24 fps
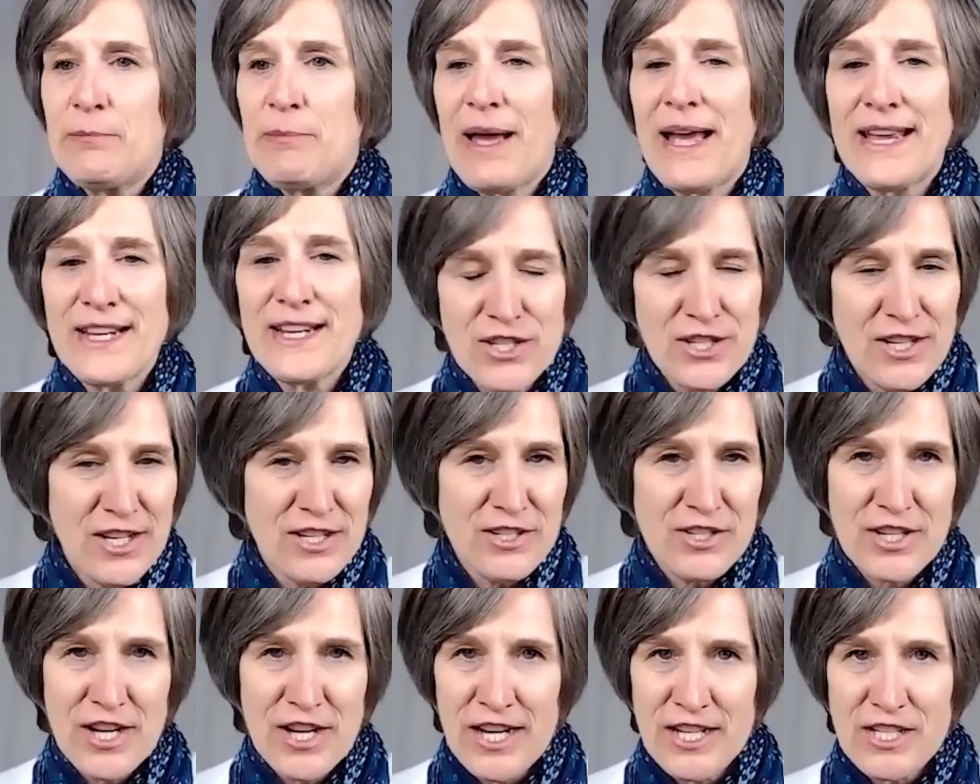Patient
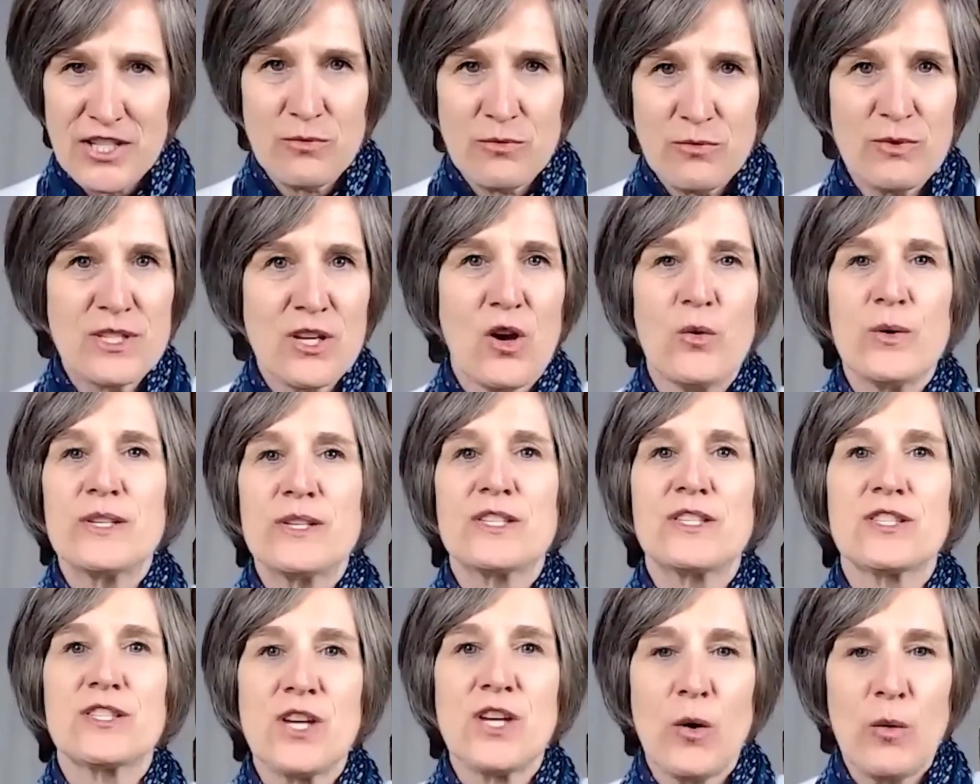education was
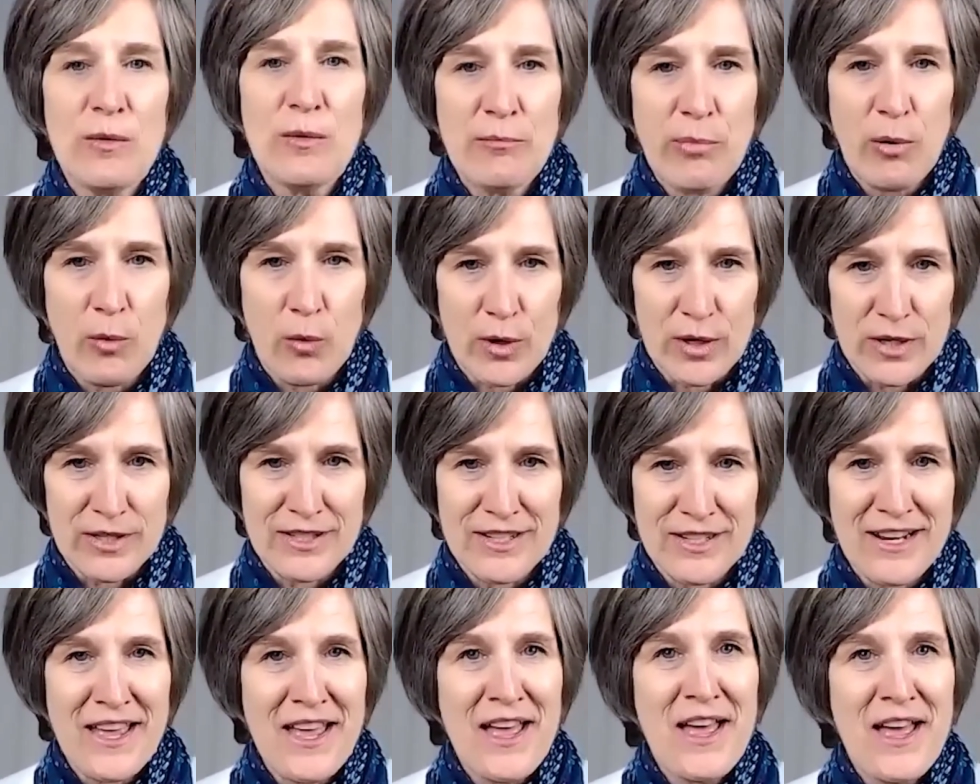always so
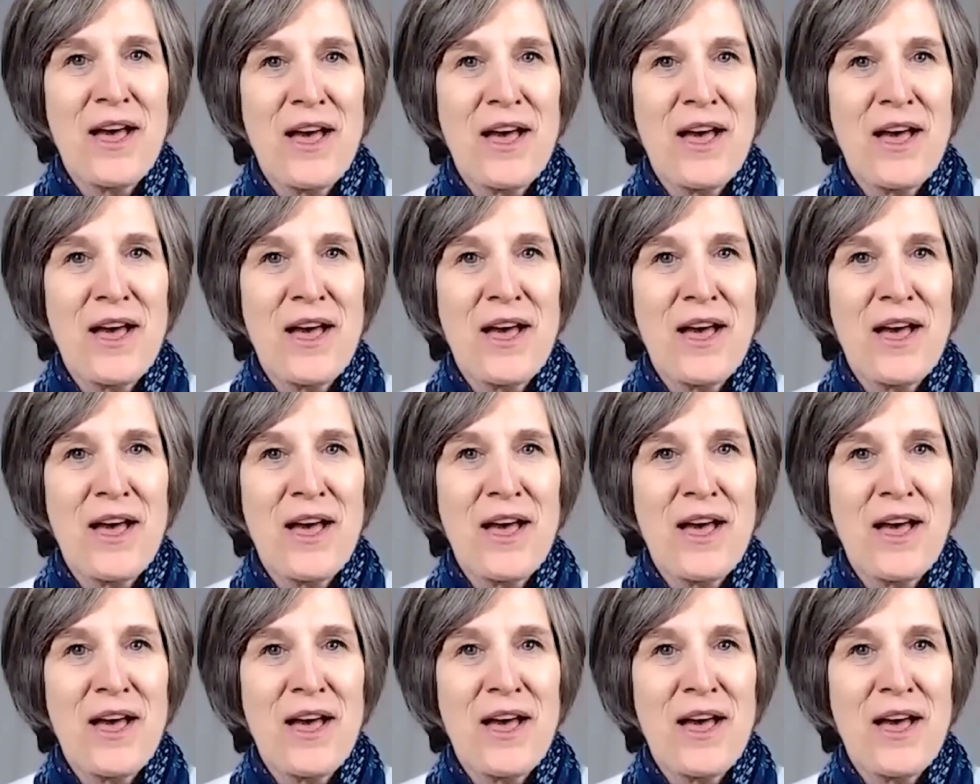important.